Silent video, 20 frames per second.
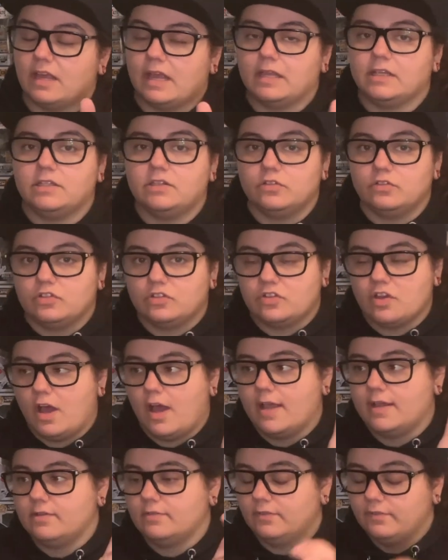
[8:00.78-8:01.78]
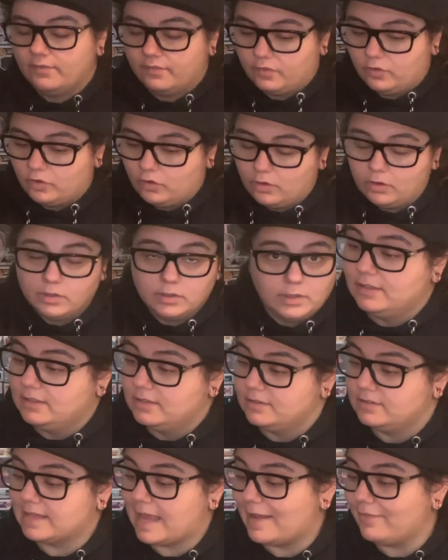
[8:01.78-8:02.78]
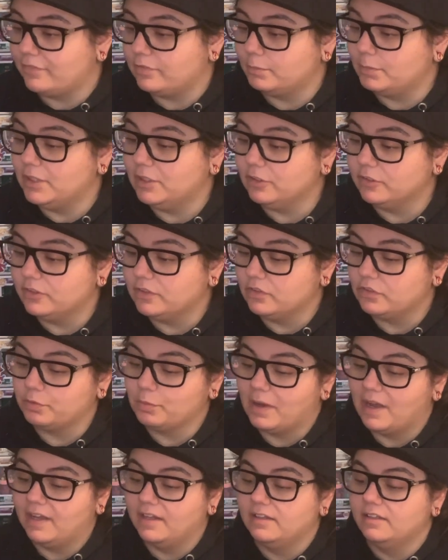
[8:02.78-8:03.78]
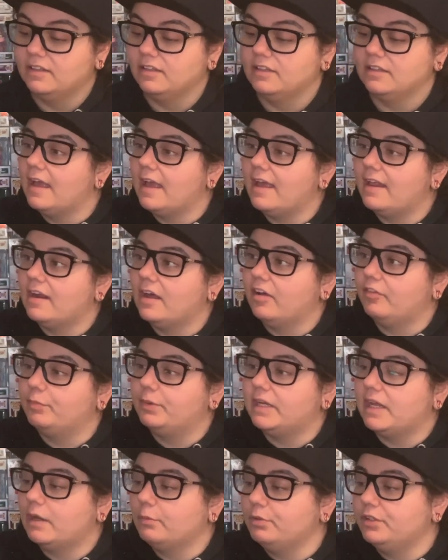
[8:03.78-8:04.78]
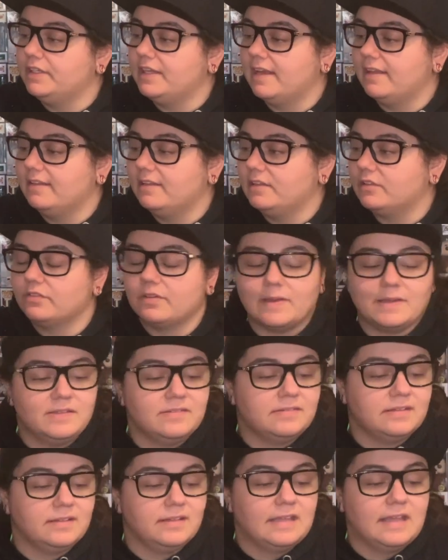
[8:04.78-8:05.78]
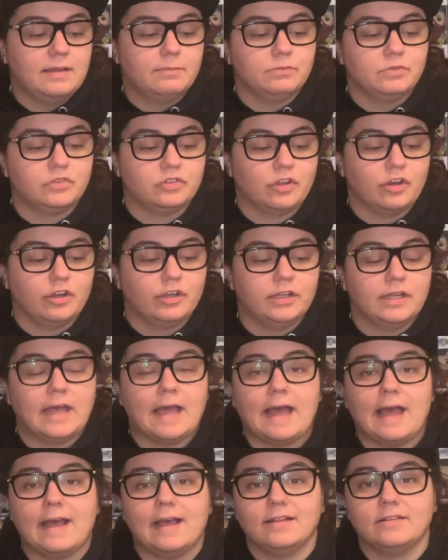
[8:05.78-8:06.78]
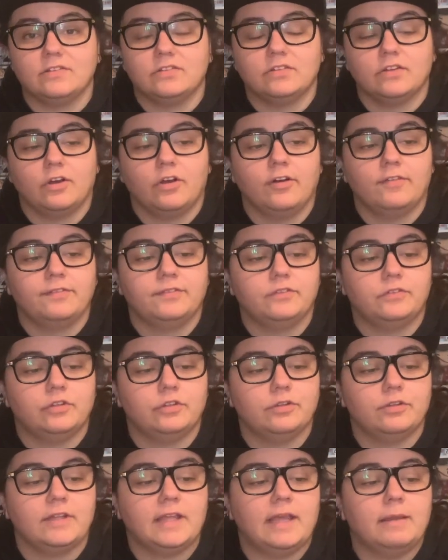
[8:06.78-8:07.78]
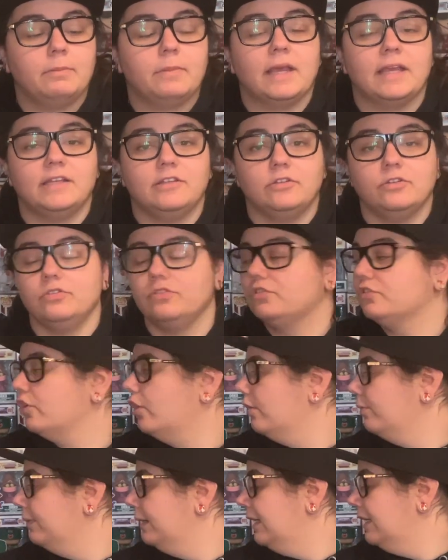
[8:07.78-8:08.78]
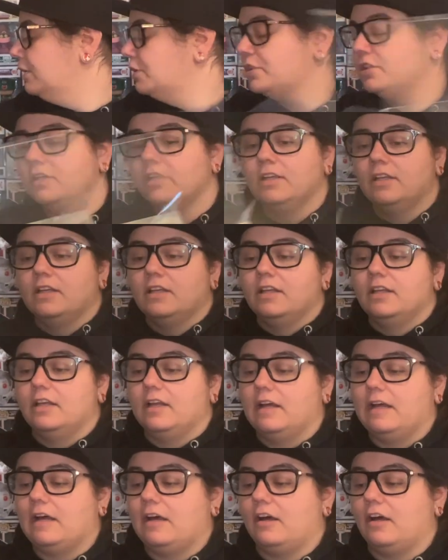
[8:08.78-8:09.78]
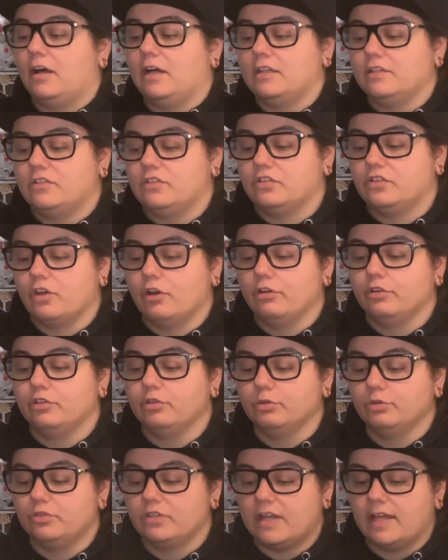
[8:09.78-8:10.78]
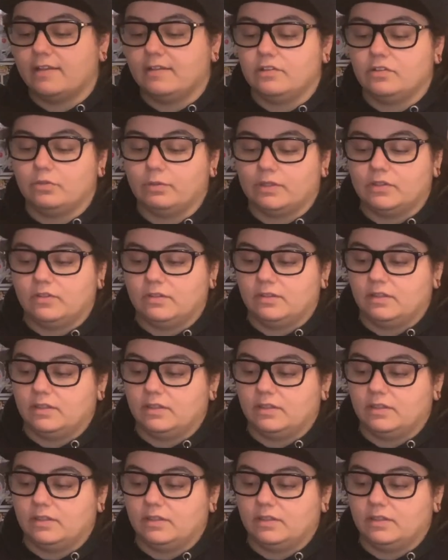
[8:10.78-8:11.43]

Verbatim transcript: Thank you to Titan for saving me on this one, and I've been able to get this thanks to them, so hats off to them. Thank you so much. Ah, so cool to add this one to the